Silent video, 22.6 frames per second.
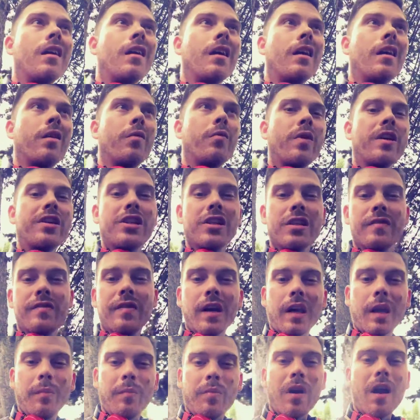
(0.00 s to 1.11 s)
In the richest
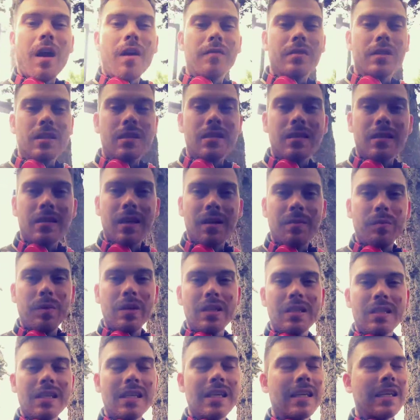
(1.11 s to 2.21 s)
fucking province in
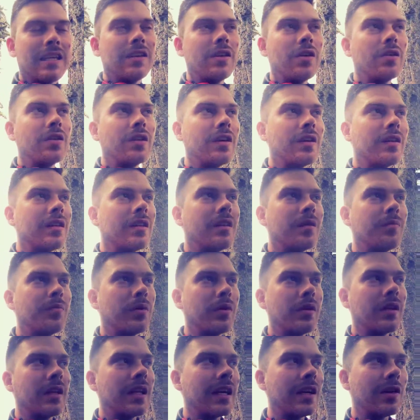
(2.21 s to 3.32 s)
BC, you know, the
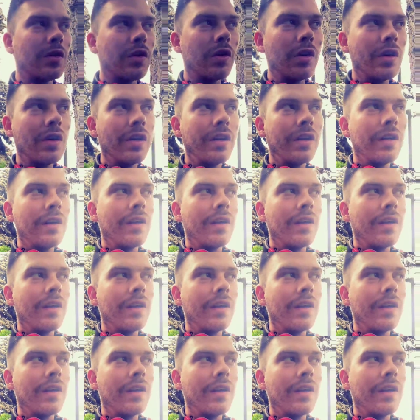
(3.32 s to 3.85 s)
political